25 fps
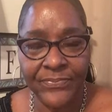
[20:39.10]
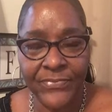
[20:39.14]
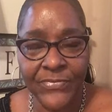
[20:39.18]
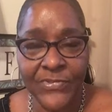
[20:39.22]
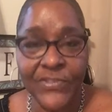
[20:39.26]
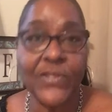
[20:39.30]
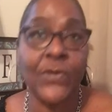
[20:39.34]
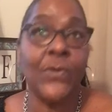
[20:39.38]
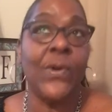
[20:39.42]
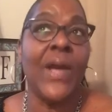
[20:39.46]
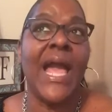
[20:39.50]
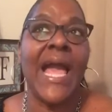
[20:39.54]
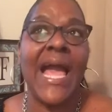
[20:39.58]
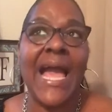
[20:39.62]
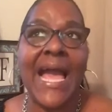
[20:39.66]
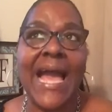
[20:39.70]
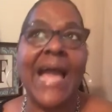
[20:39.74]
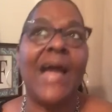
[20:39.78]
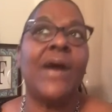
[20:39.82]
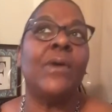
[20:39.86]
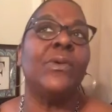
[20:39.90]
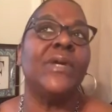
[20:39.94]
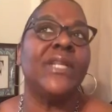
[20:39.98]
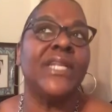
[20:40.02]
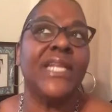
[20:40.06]
So
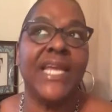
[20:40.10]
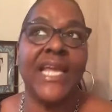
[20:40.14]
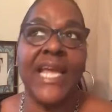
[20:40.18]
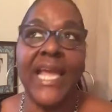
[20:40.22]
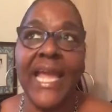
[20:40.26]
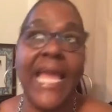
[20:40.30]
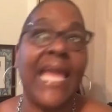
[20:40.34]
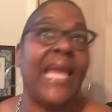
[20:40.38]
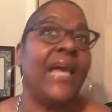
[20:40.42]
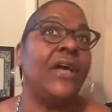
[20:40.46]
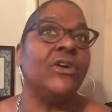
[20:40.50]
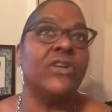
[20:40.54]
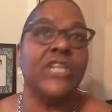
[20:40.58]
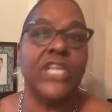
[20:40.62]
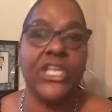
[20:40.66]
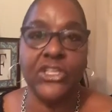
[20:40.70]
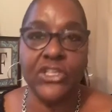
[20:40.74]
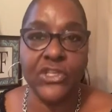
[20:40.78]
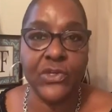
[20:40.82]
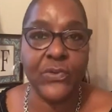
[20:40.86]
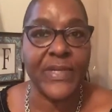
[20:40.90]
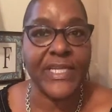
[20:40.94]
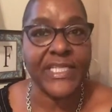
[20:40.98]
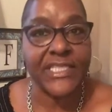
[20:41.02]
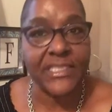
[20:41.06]
how in the hell
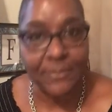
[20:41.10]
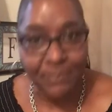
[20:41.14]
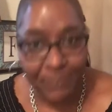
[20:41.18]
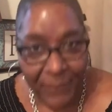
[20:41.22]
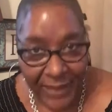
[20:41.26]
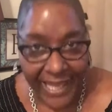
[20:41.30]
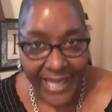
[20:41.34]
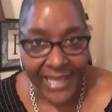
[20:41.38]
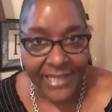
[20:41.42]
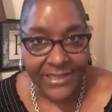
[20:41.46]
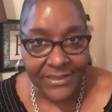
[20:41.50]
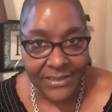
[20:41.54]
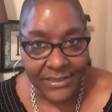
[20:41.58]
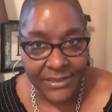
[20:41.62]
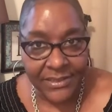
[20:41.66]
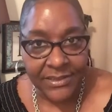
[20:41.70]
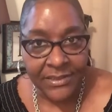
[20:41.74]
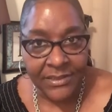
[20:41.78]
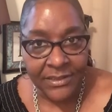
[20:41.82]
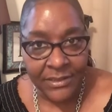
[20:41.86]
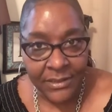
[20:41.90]
can you expect